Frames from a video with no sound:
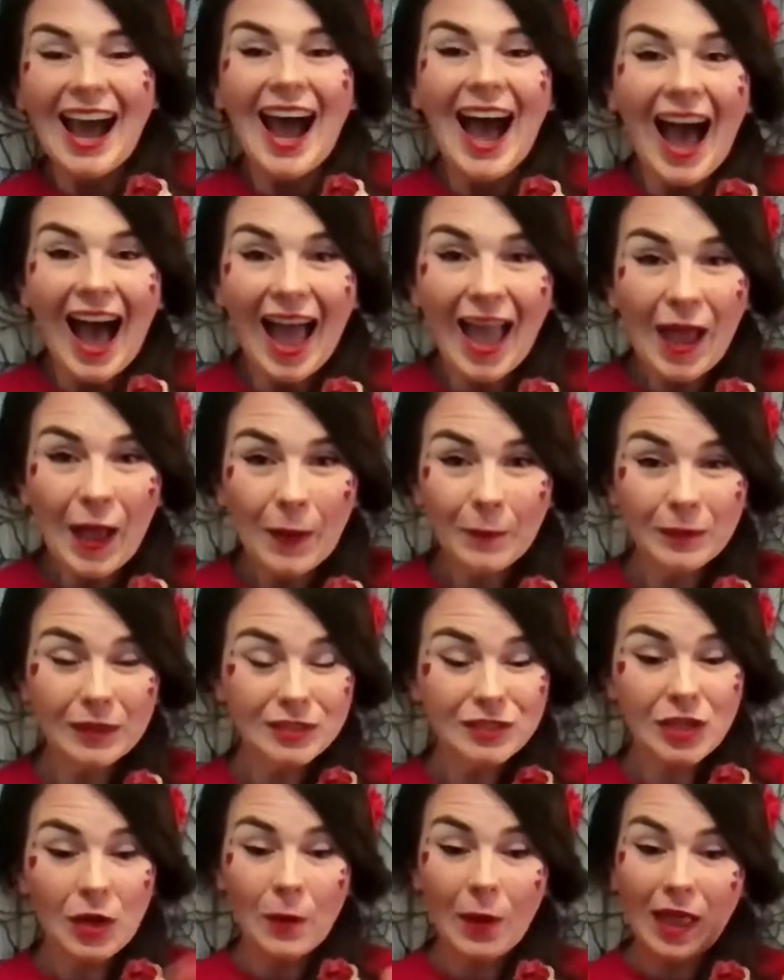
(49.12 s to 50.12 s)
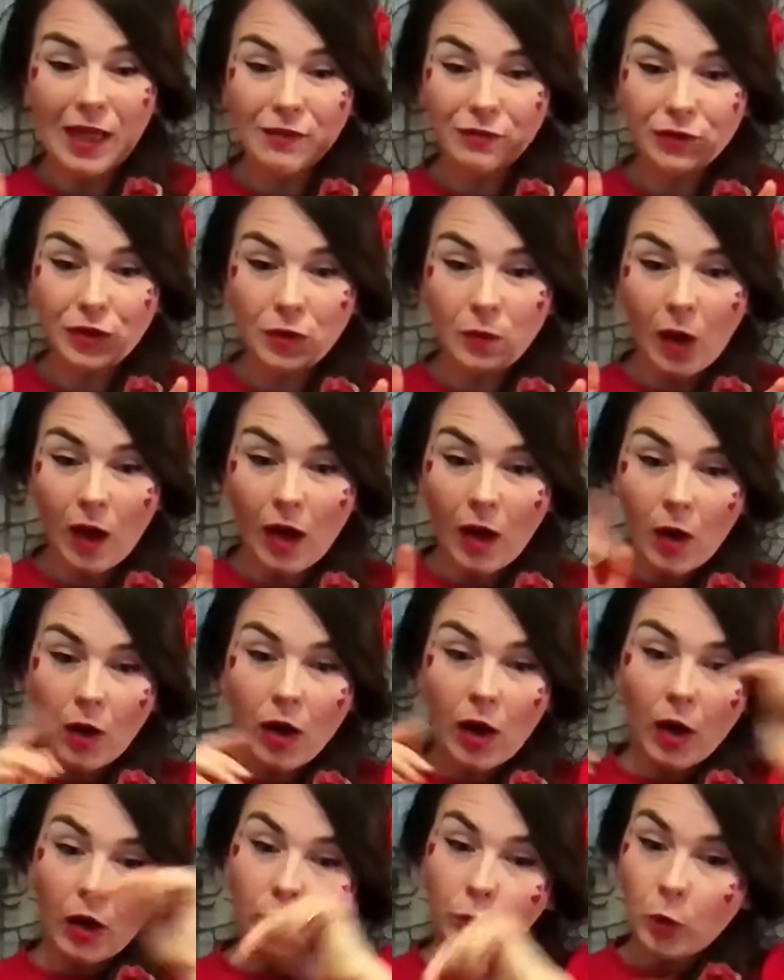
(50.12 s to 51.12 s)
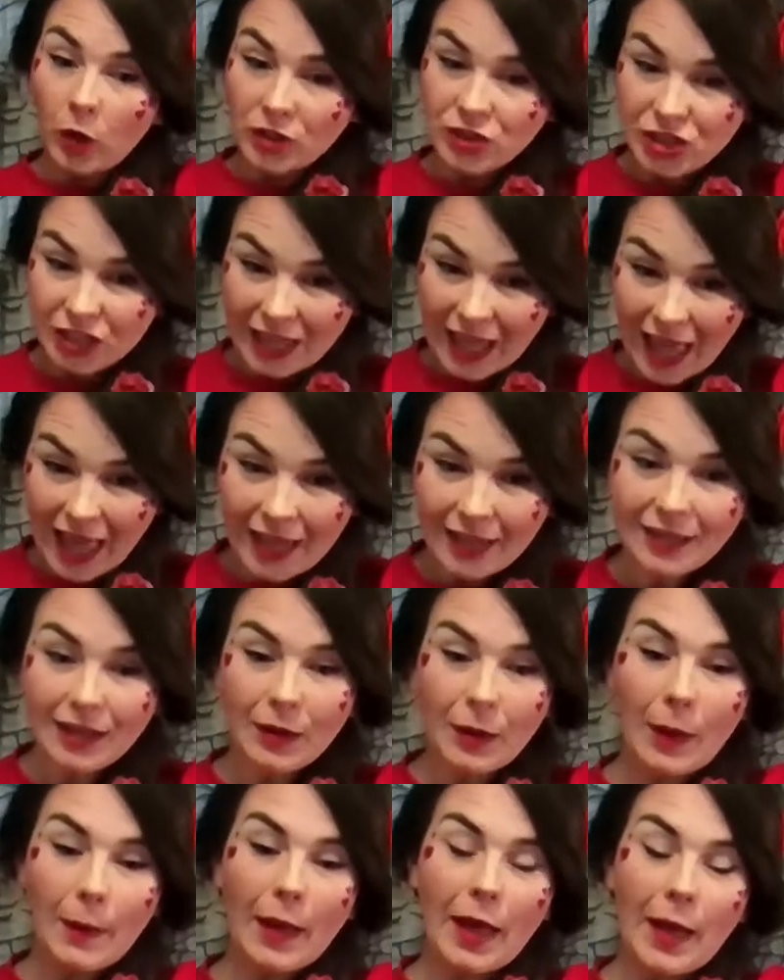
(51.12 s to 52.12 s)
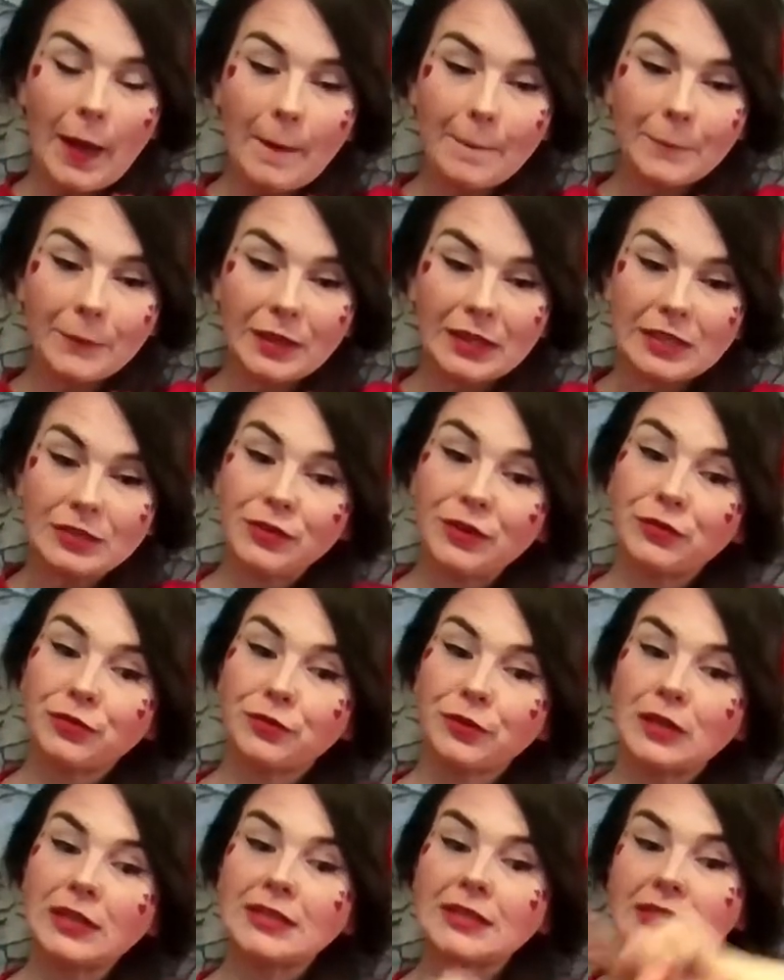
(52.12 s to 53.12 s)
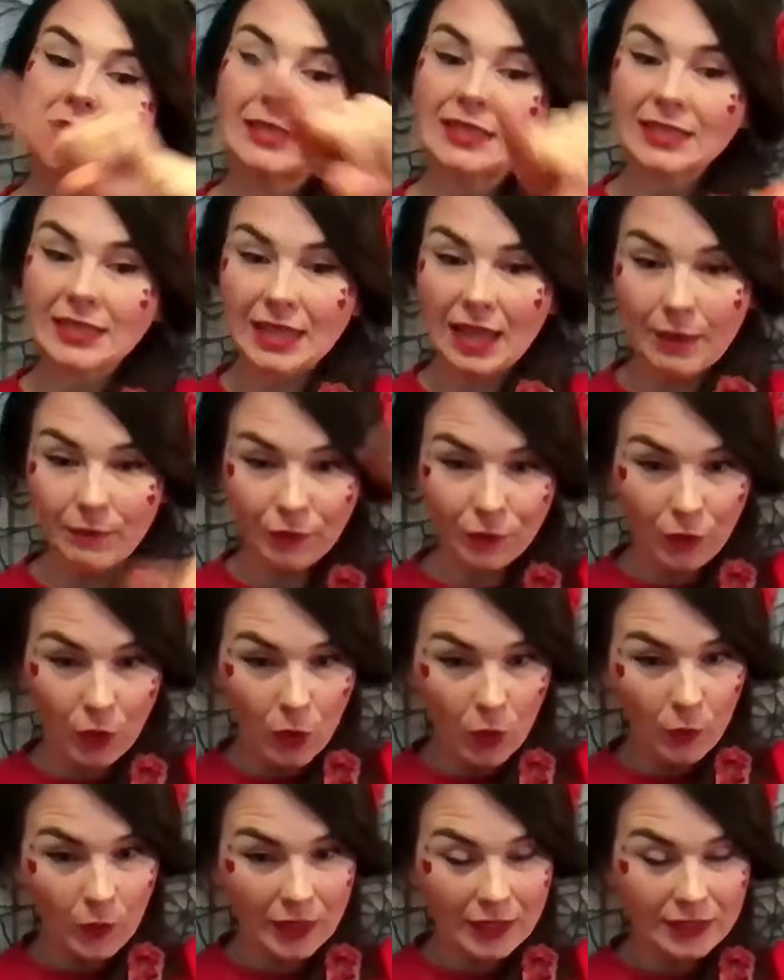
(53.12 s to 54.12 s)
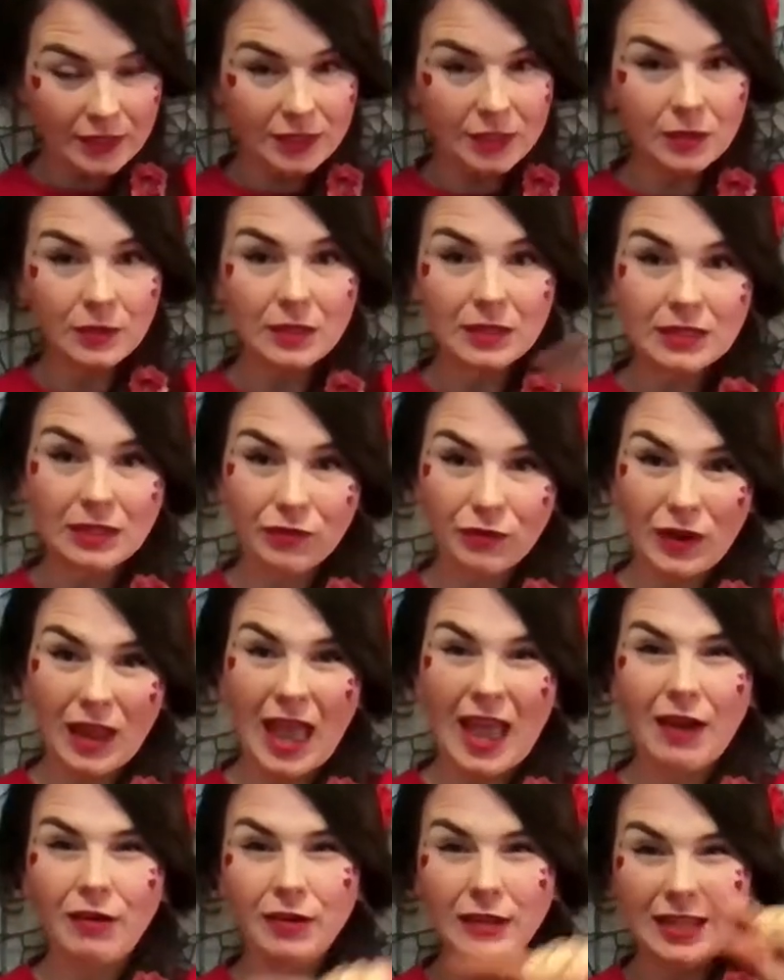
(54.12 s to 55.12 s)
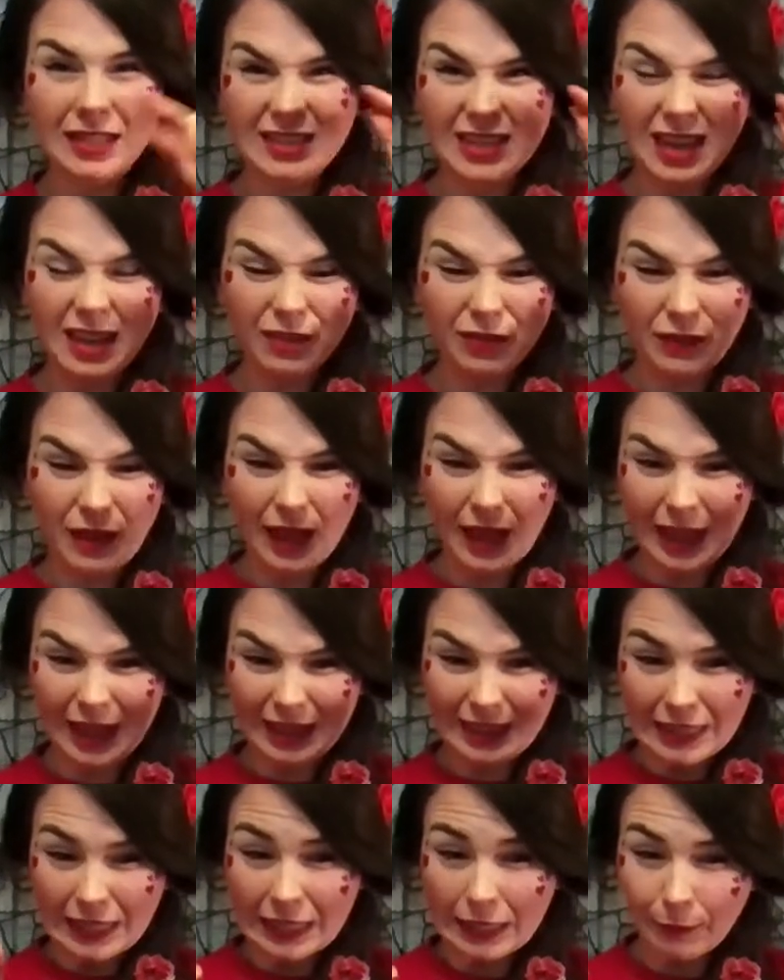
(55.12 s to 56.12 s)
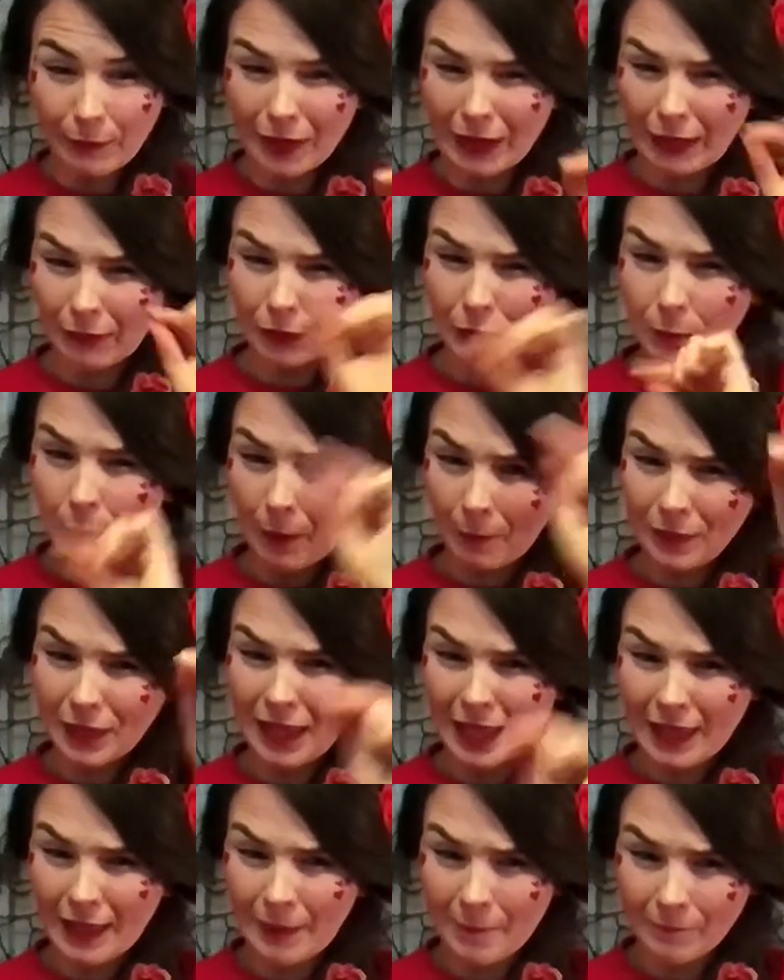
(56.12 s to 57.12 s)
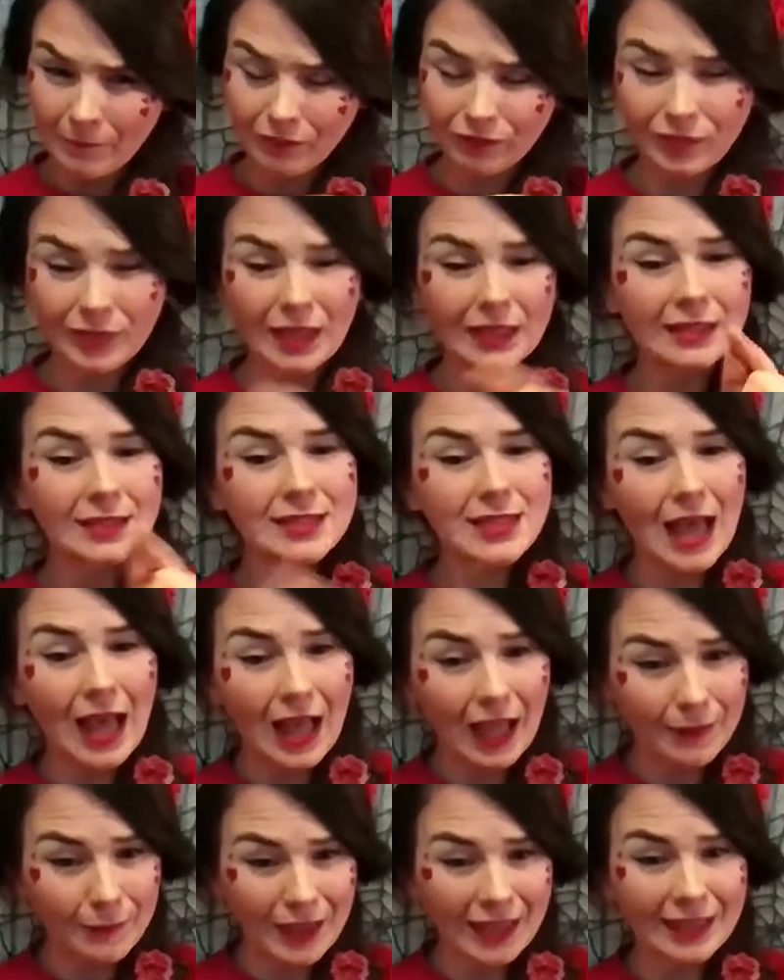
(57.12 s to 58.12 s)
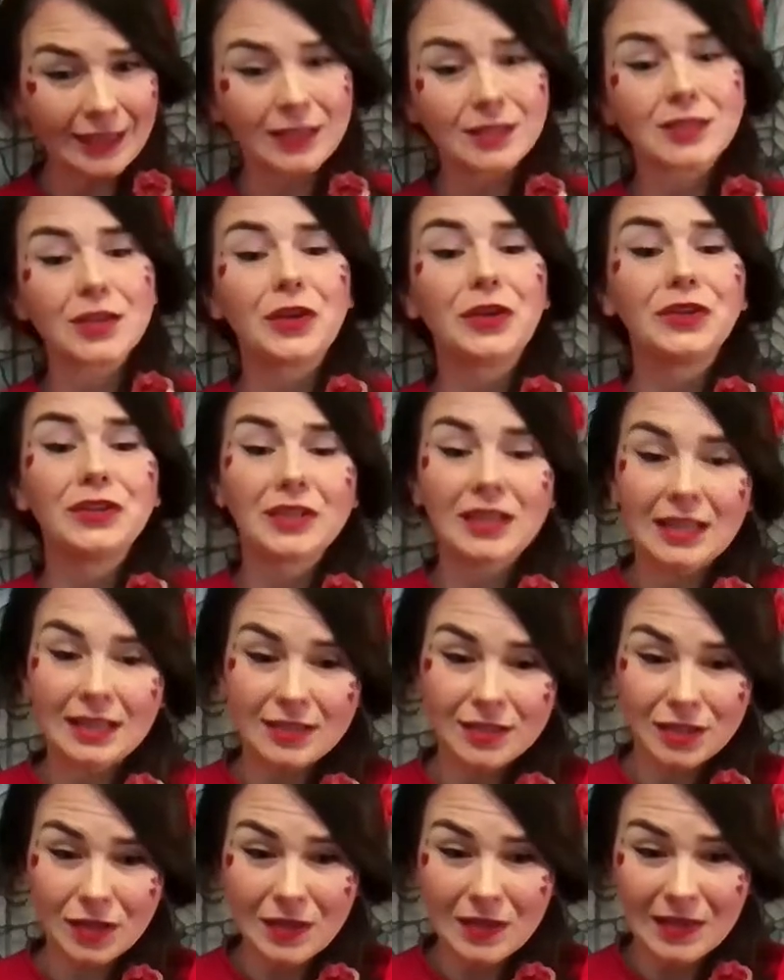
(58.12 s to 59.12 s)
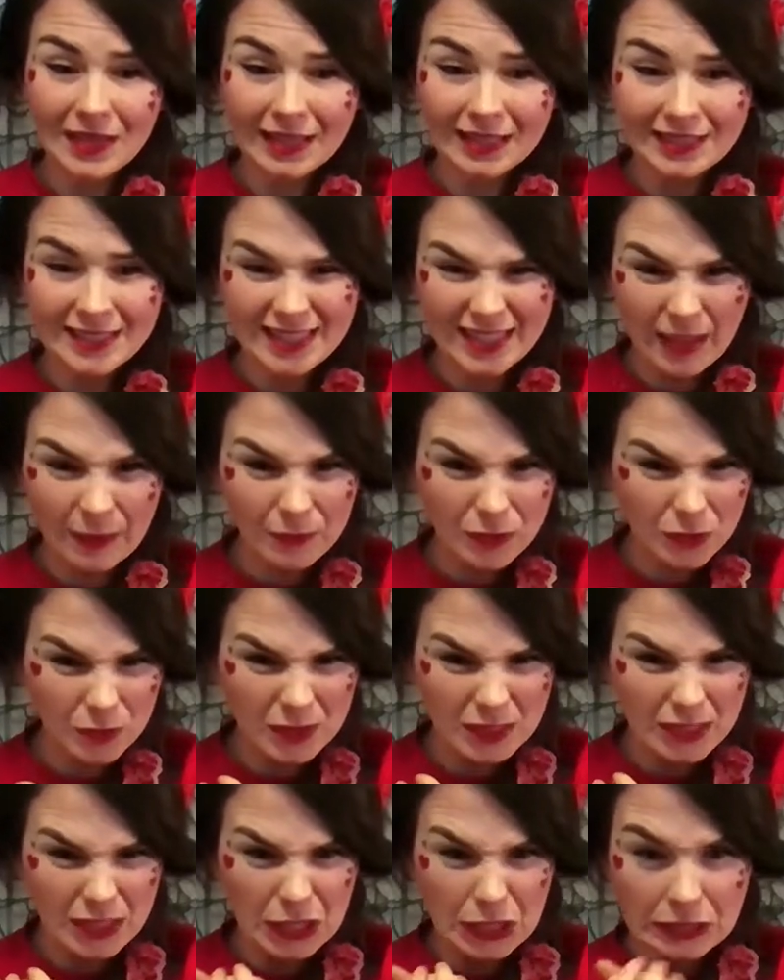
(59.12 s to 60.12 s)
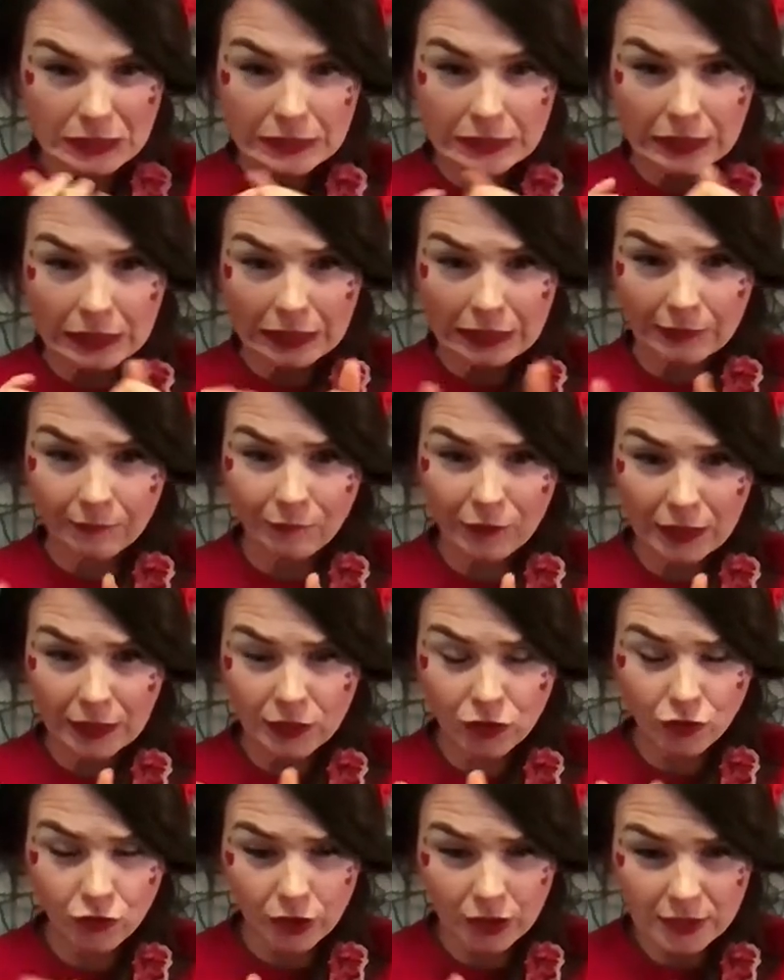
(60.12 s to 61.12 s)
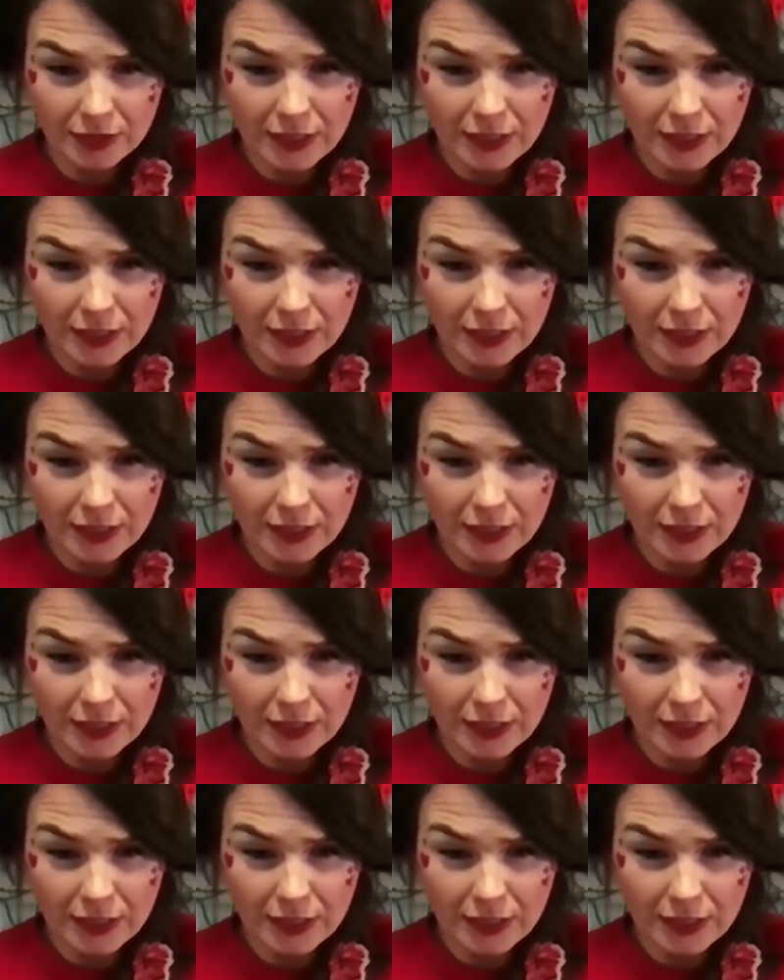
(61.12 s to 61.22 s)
Um, so if you are on watch again, um, please feel free to skip forward to the different areas. If I think about it, I'm going to put the um, timings underneath so you can skip to a certain time, fingers crossed.